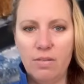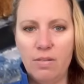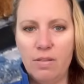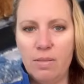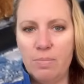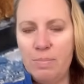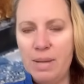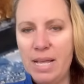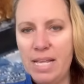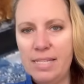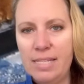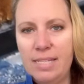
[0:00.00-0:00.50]

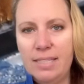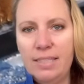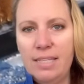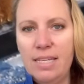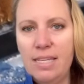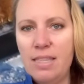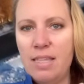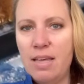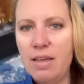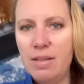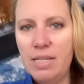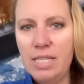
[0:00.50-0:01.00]

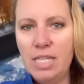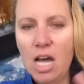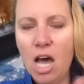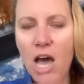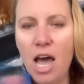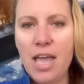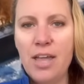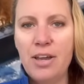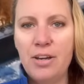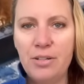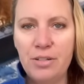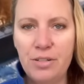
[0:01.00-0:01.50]
basically the
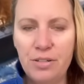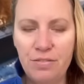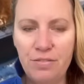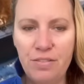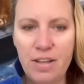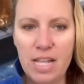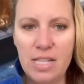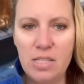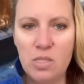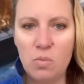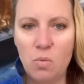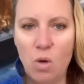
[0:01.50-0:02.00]
entire
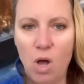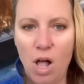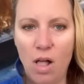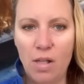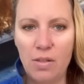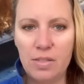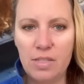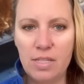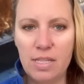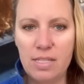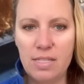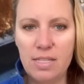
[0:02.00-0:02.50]
defense
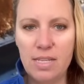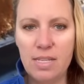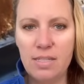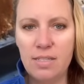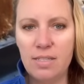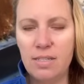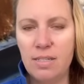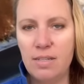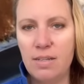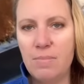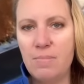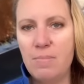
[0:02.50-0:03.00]
walls
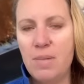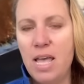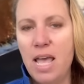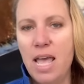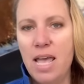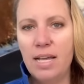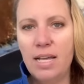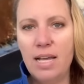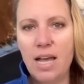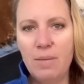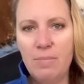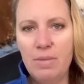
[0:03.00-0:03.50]
system,
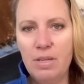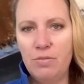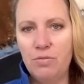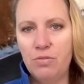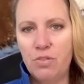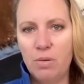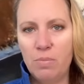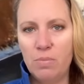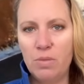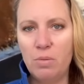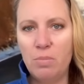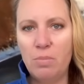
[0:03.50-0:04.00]
coming
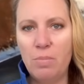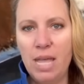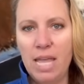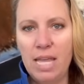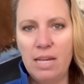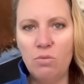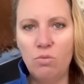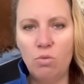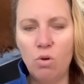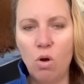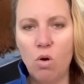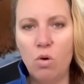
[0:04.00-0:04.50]
from the
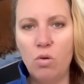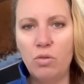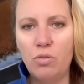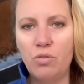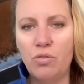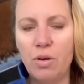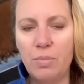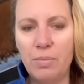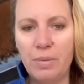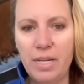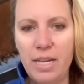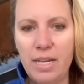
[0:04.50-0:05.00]
main road
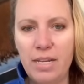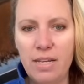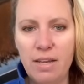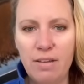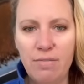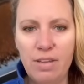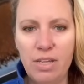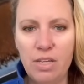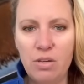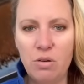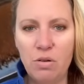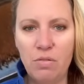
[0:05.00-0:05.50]
from
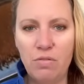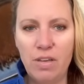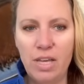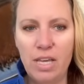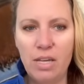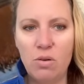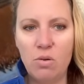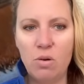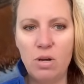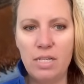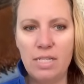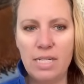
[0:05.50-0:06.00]

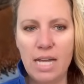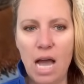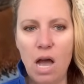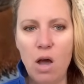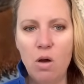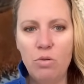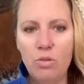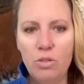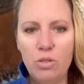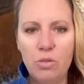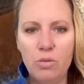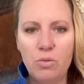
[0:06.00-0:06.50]
Grindavíkurvegur
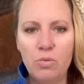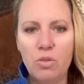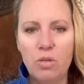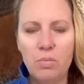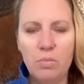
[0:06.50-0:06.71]
down to the